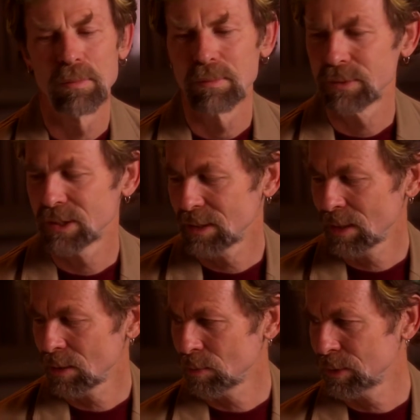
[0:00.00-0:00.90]

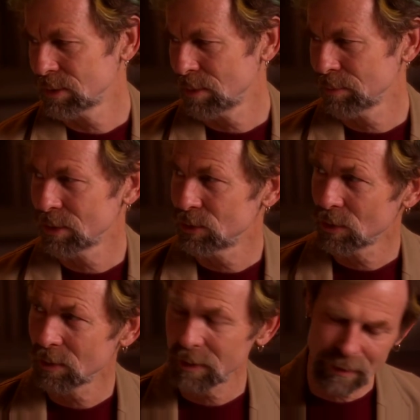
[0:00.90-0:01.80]
Still with some
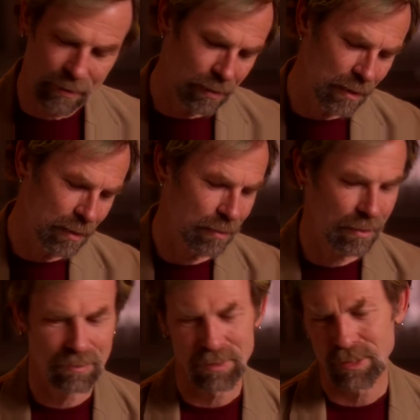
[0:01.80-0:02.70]
cajoling, I don't
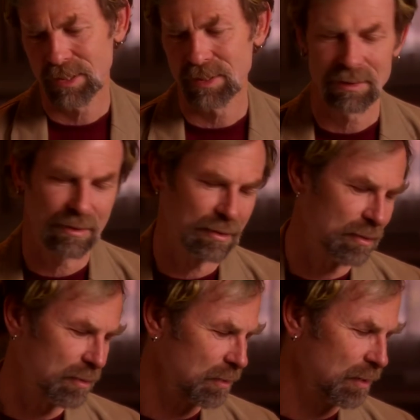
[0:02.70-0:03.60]
know, look,
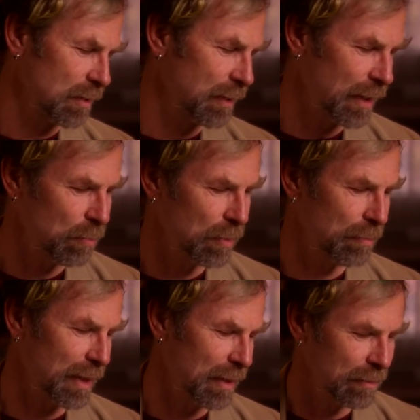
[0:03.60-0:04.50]
he's, you know, help
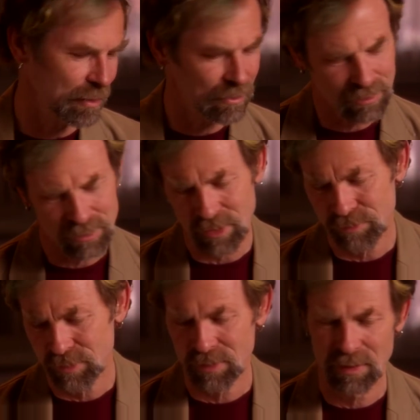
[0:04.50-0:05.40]
him out, he's
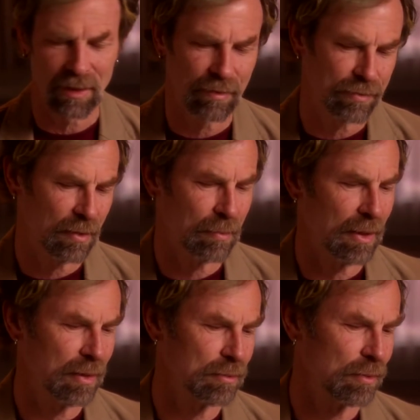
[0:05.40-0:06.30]
suffered enough, come
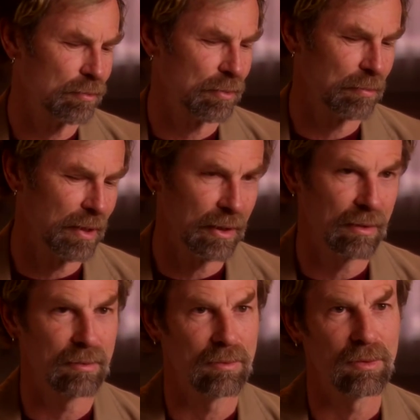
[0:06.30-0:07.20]
on, do it for me,
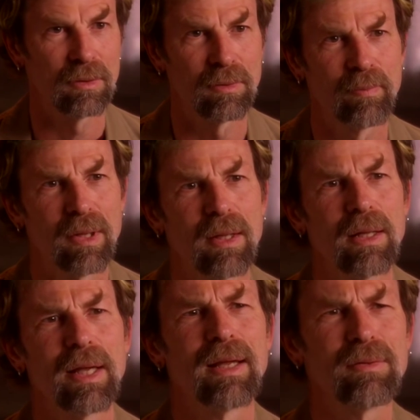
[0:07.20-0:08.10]
and, you know,
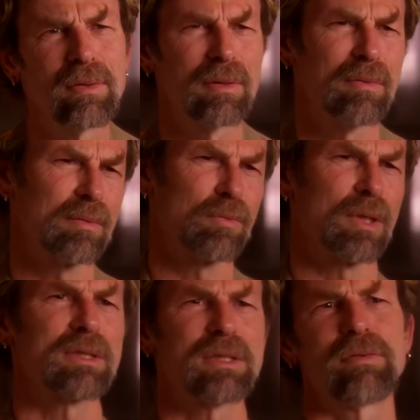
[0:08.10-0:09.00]
and you can
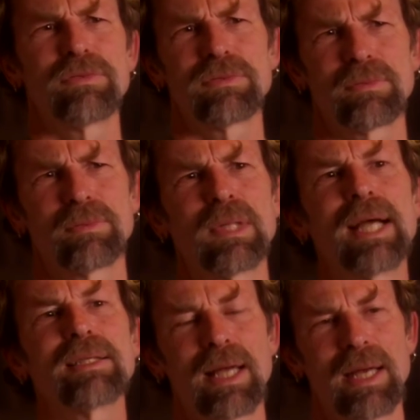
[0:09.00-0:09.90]
work stuff
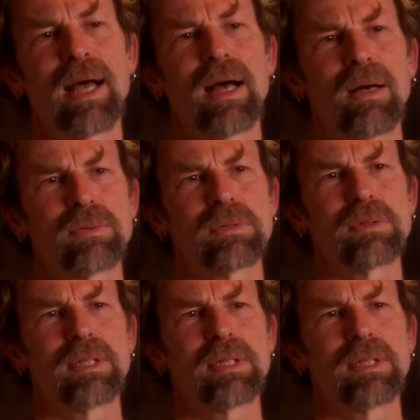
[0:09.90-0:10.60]
like that out